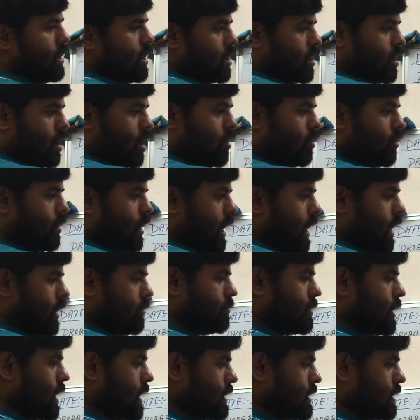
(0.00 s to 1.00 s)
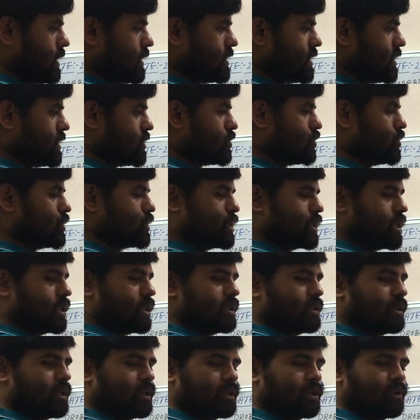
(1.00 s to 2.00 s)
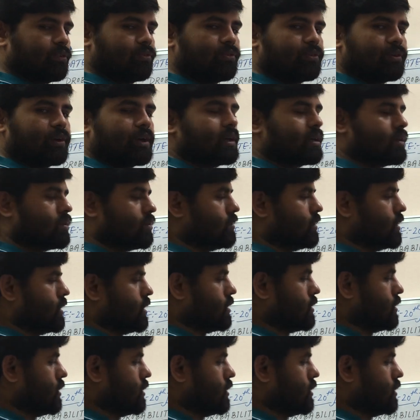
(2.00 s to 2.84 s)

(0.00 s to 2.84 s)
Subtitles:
Now I am writing this question in a different way.